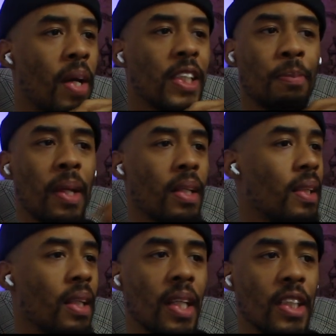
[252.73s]
I expect
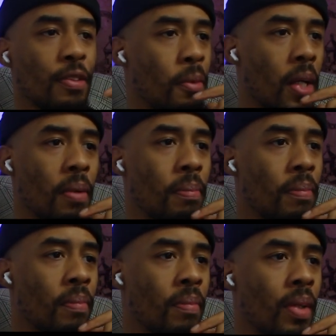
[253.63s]
nothing less from them.
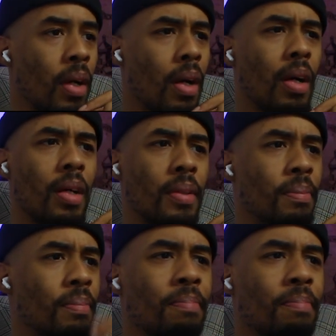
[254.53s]
Oh,